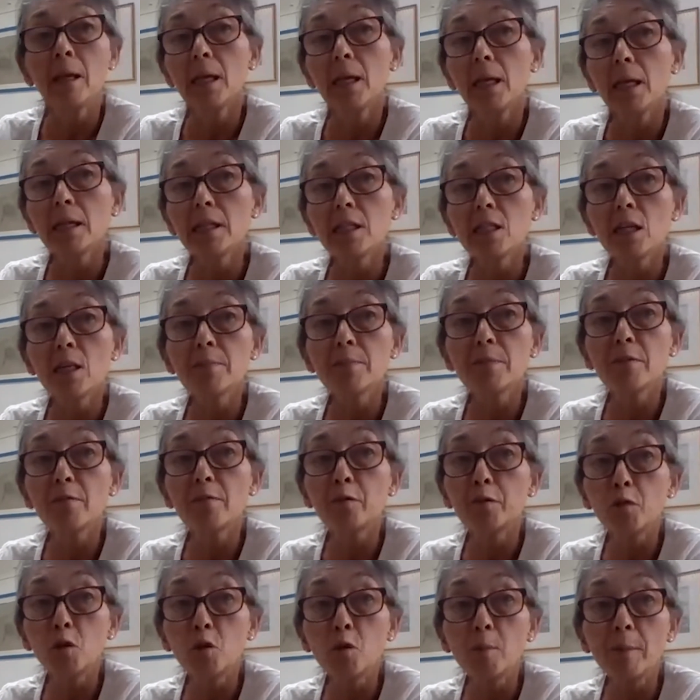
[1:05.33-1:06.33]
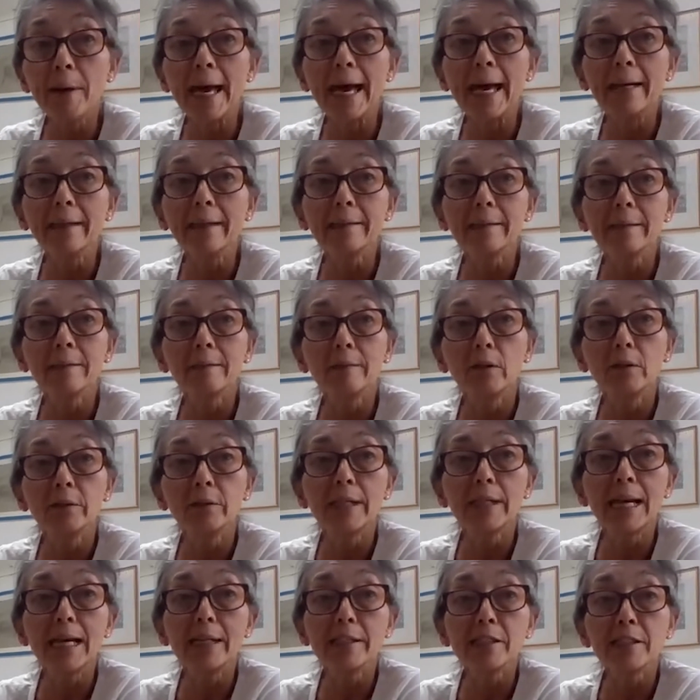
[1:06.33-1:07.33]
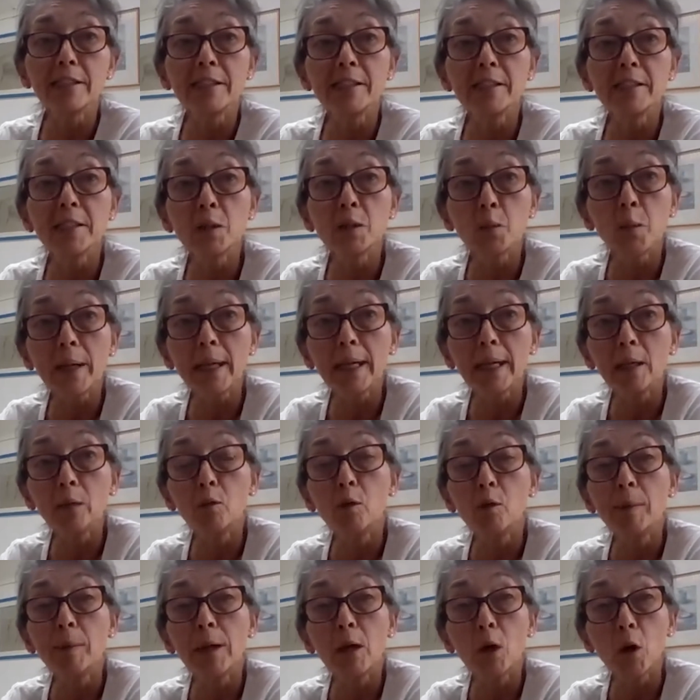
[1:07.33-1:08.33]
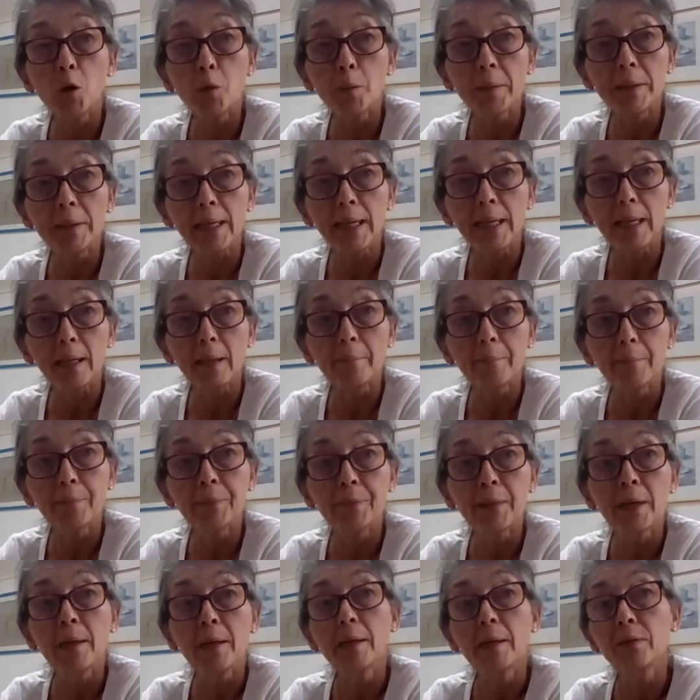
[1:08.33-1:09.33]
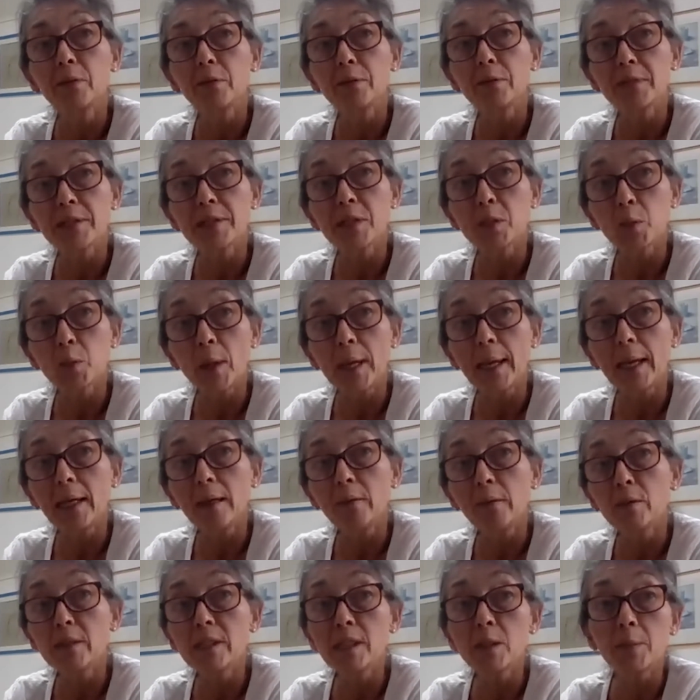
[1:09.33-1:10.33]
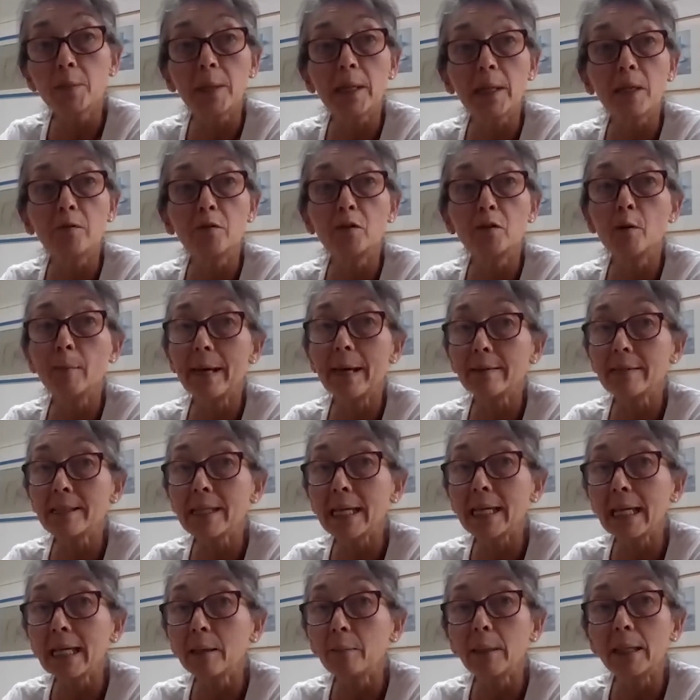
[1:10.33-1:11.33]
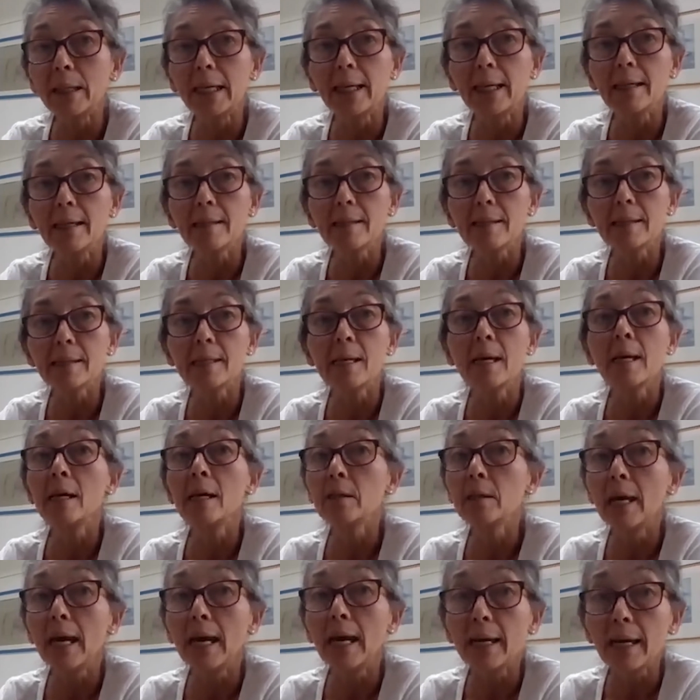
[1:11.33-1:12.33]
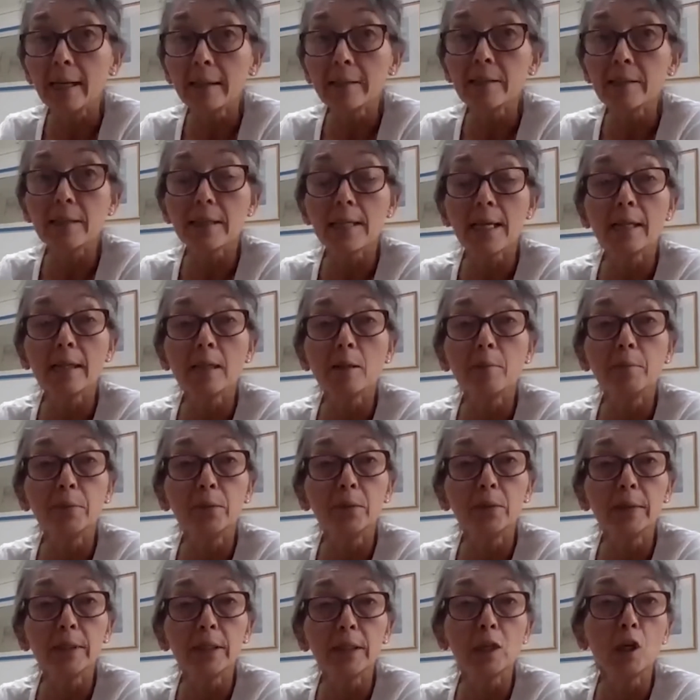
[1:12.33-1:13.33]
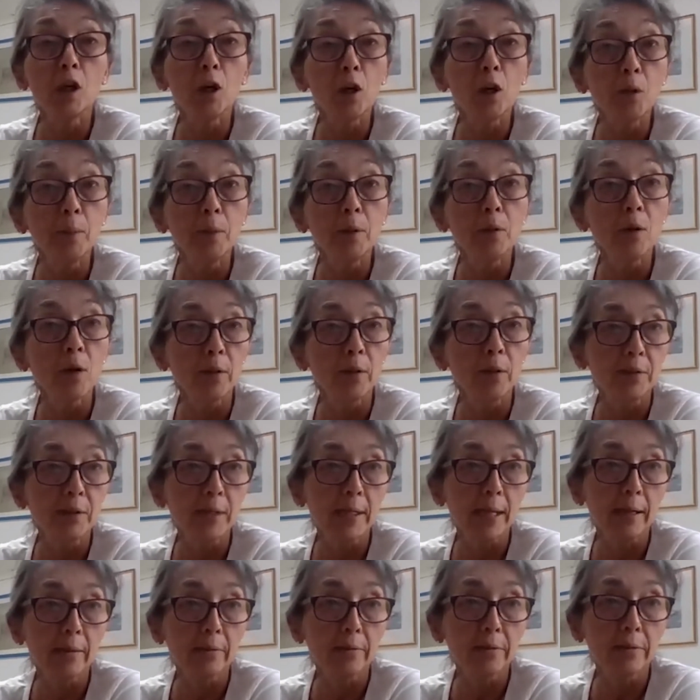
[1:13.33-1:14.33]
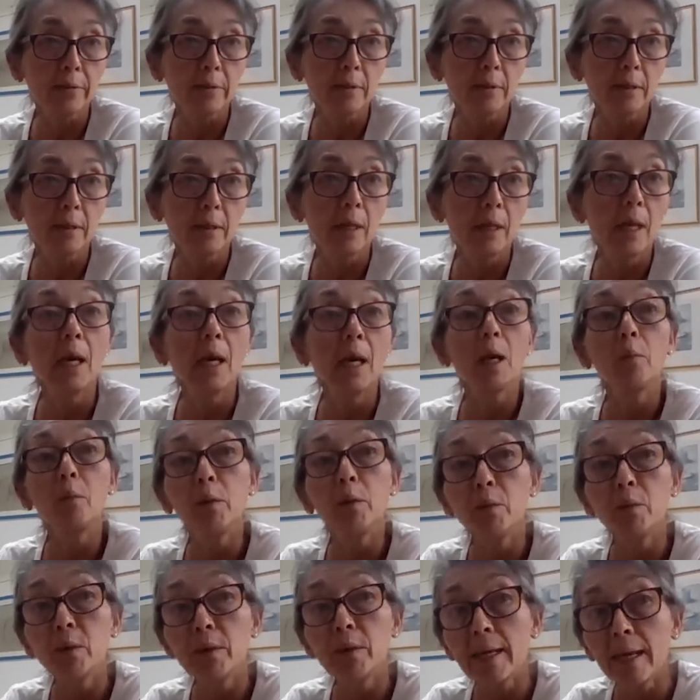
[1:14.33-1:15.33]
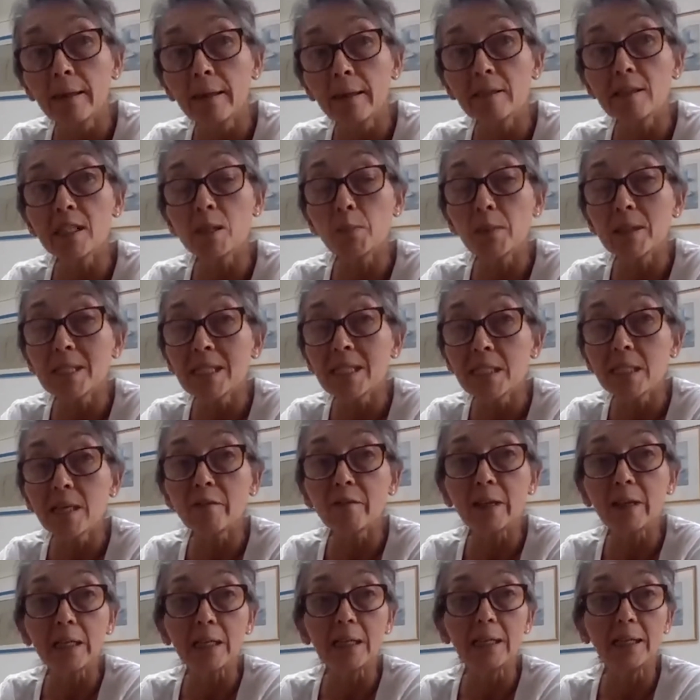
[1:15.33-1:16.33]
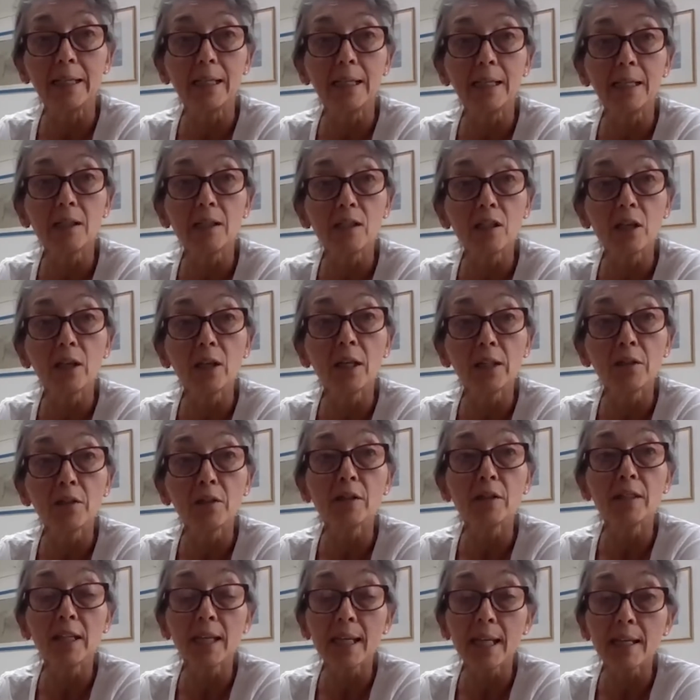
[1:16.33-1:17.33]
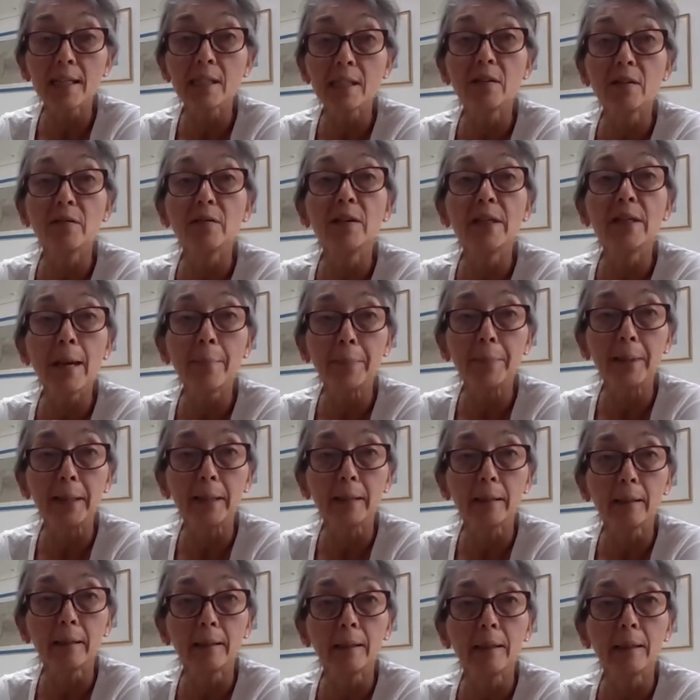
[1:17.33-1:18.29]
In terms of format, Dr. Swaine will be opening. Dr. Swaine will speak for about 10 minutes and set the broader global context. We will then specifically turn to the case of Yemen.